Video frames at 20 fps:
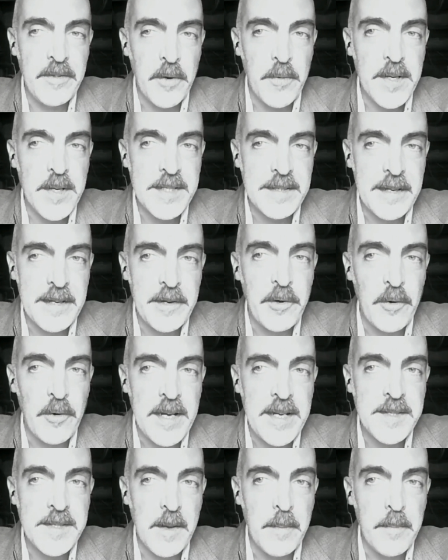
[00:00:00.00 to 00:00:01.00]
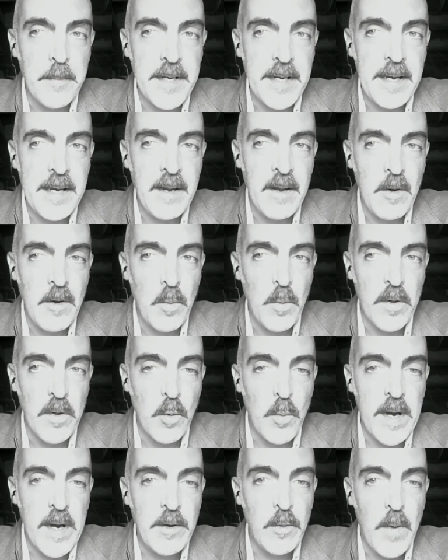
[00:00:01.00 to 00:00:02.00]
there is literally somebody with a
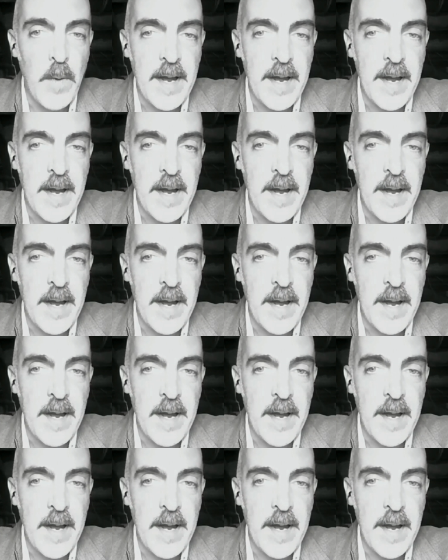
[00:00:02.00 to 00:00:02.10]
weed